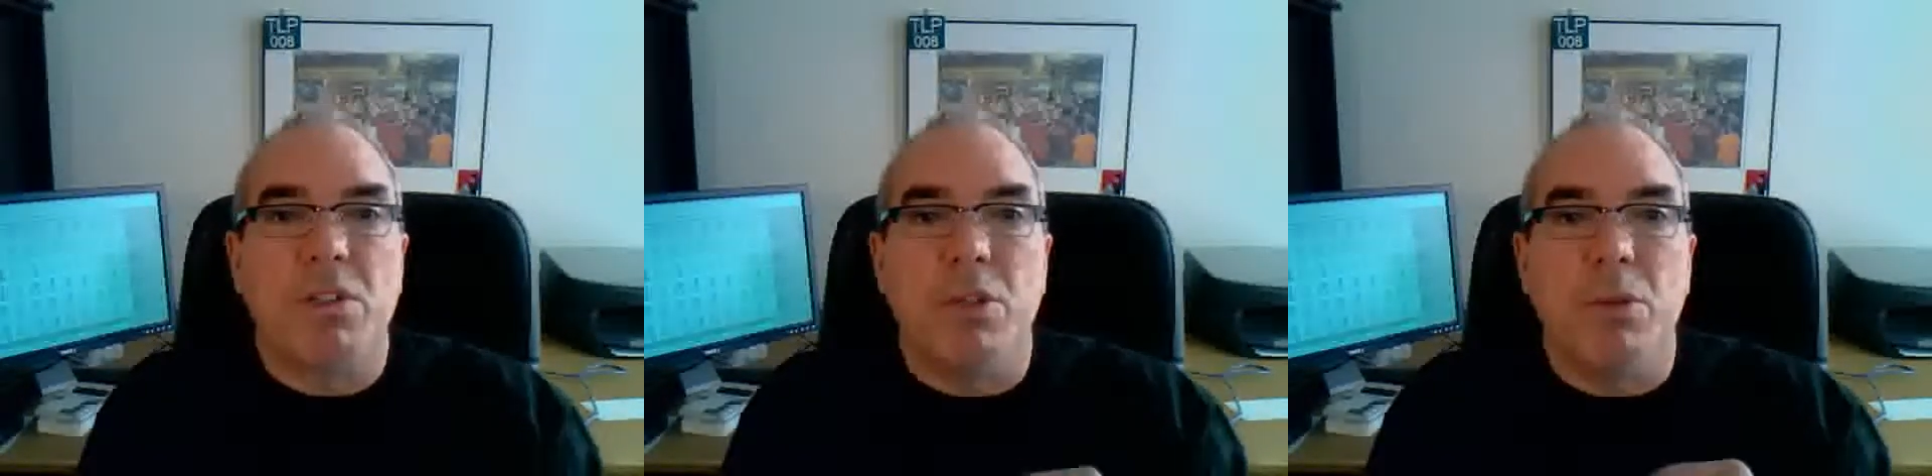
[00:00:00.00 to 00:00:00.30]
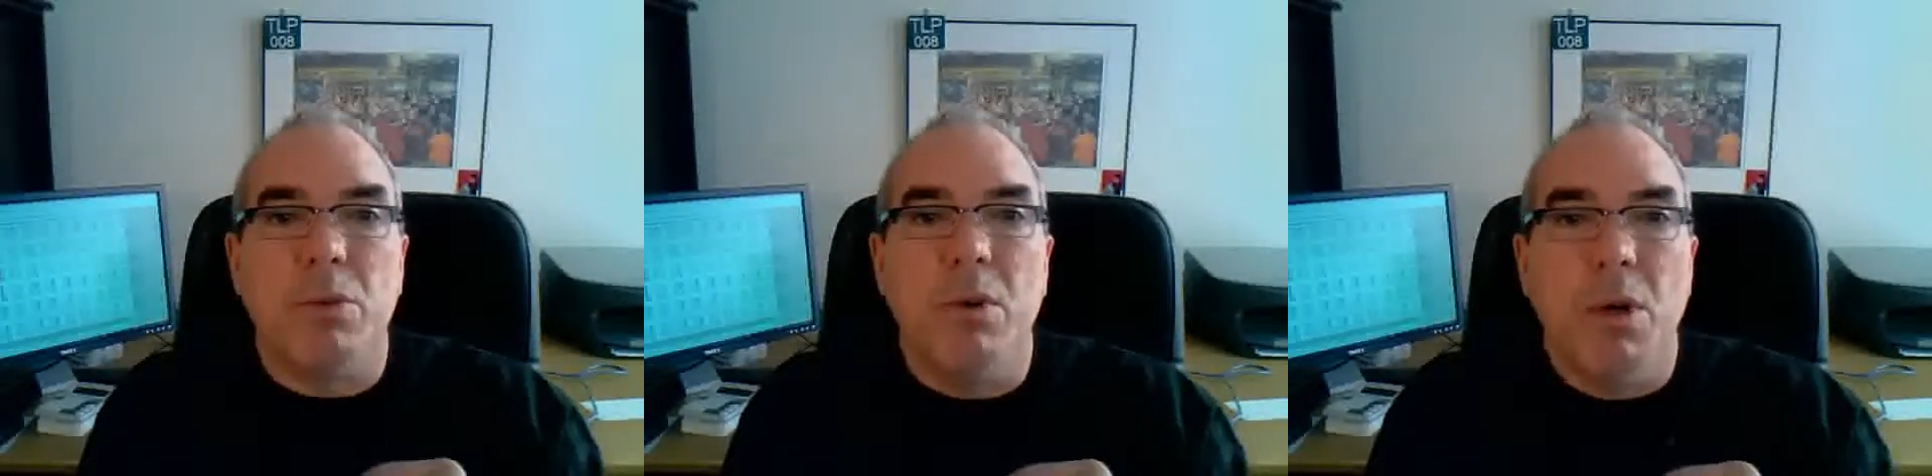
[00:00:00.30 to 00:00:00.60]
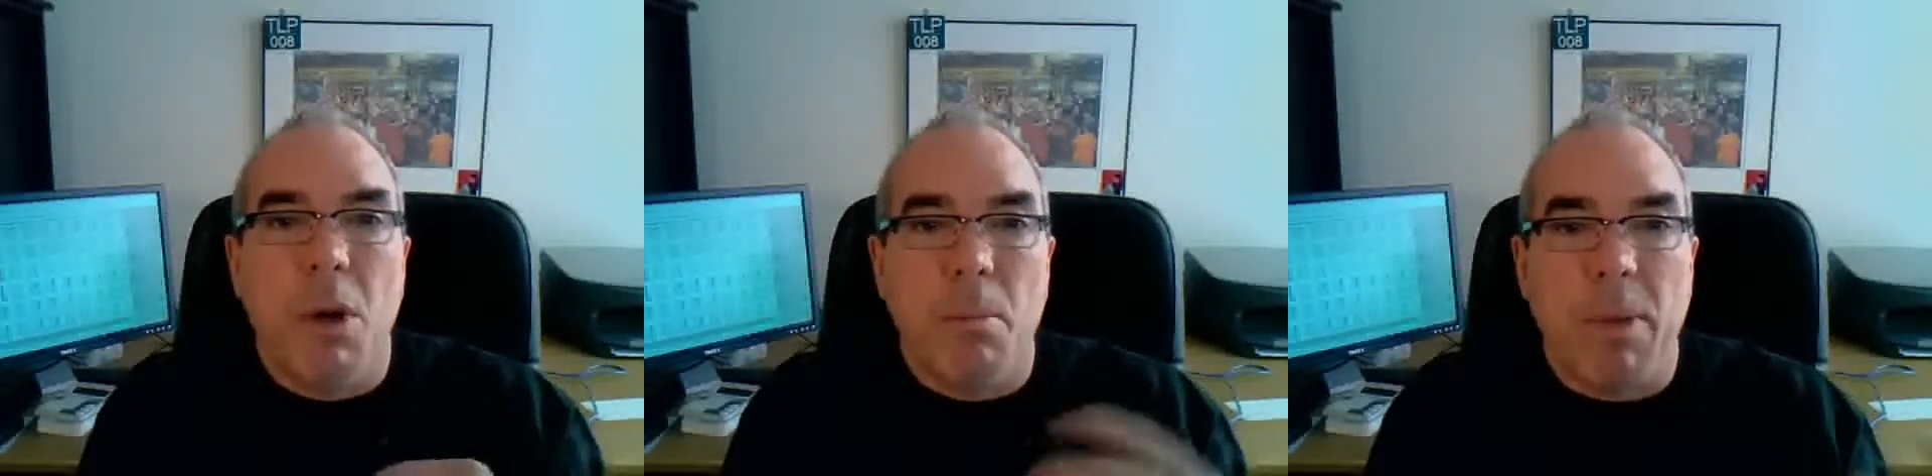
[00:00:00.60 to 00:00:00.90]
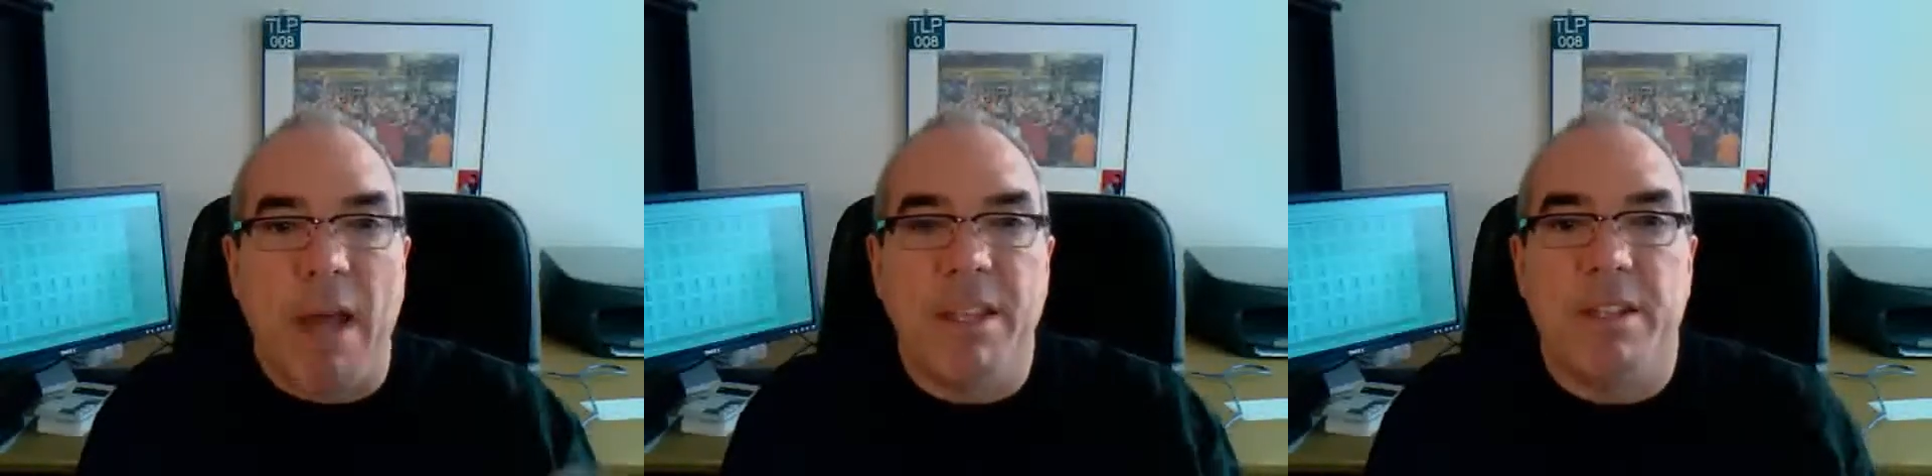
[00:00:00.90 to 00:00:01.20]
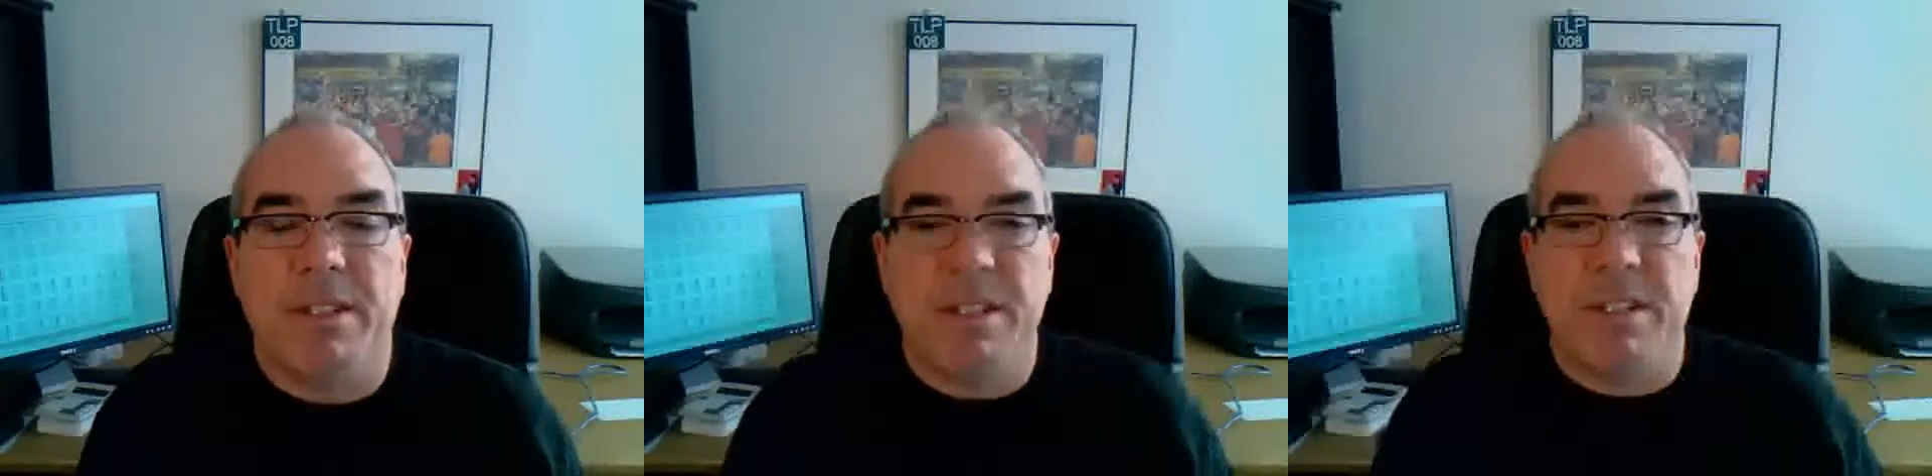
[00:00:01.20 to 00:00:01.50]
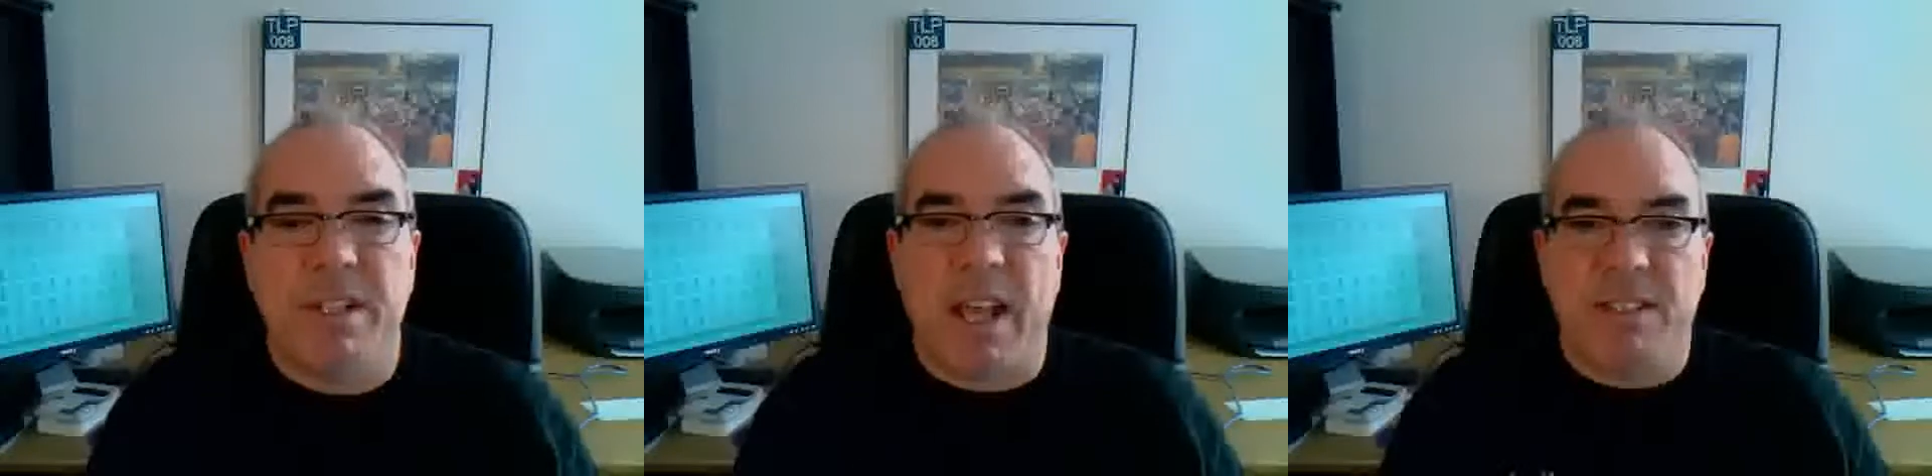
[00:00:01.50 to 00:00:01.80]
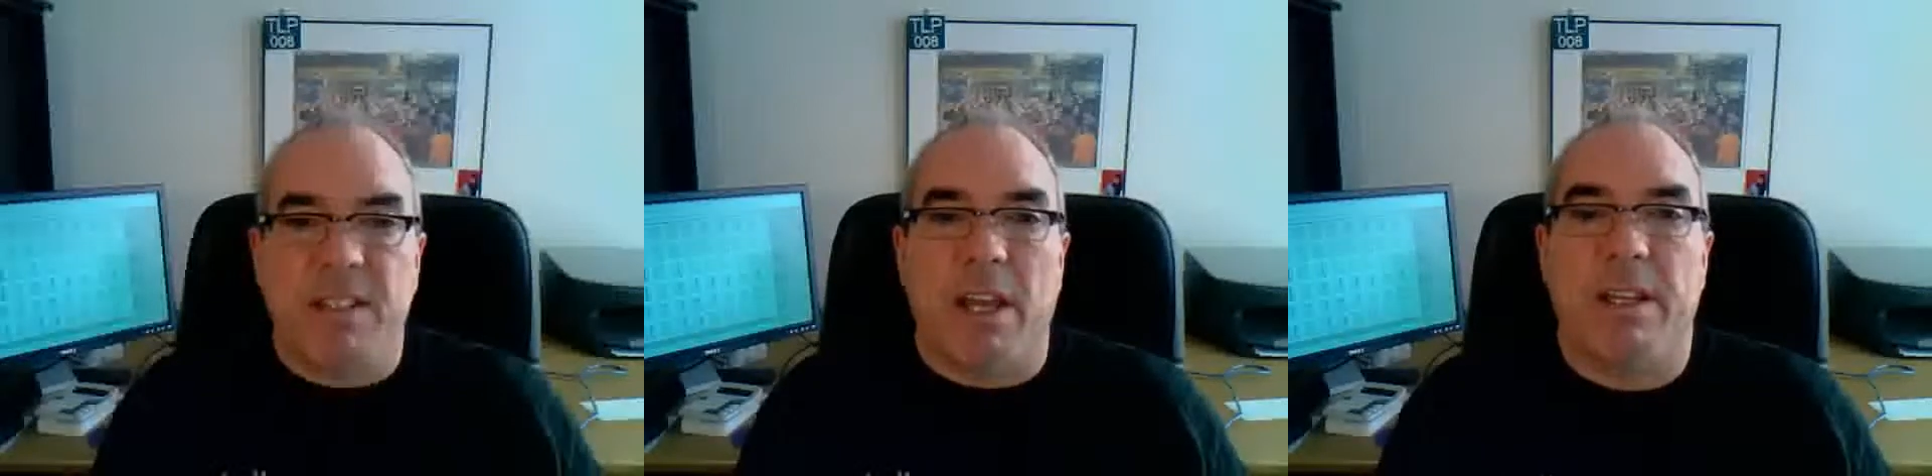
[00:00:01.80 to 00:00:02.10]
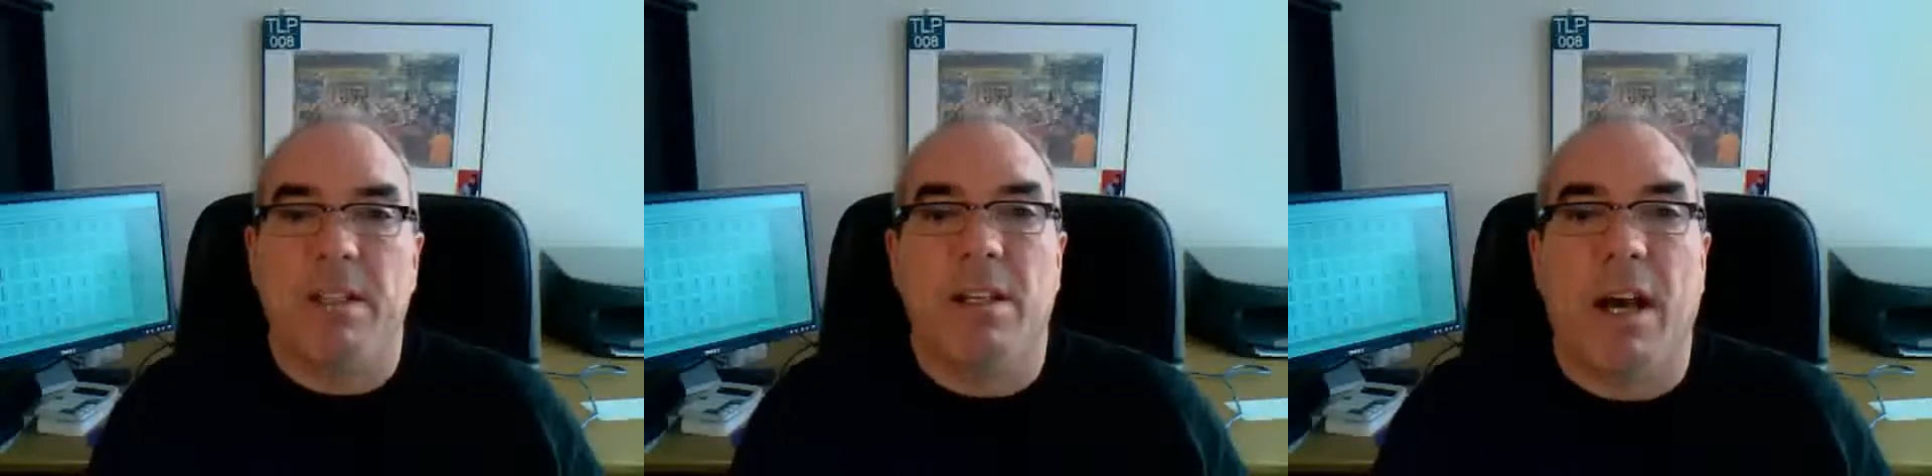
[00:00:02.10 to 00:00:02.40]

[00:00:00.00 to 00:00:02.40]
to buy the indices last night,